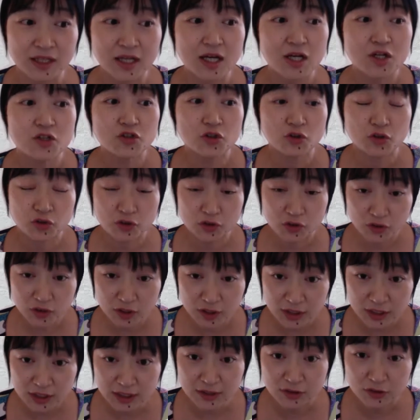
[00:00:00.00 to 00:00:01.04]
So
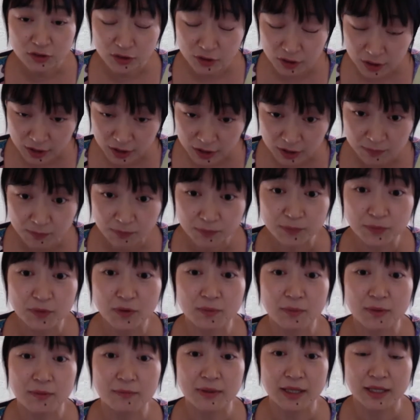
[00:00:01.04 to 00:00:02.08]
third problem
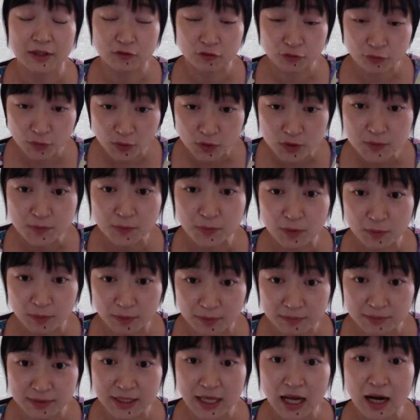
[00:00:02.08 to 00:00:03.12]
and first problem
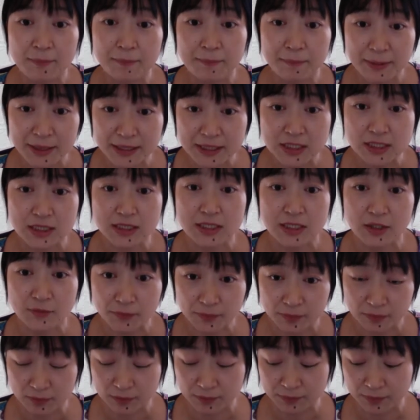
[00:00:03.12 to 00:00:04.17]
are a bit
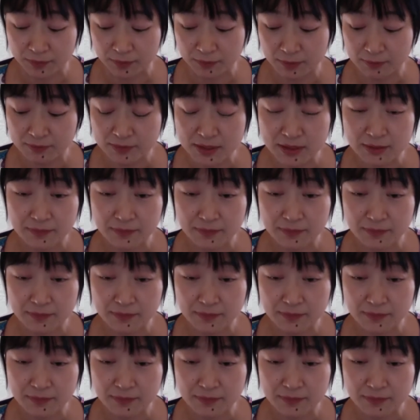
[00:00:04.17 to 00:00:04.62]
difficult problems.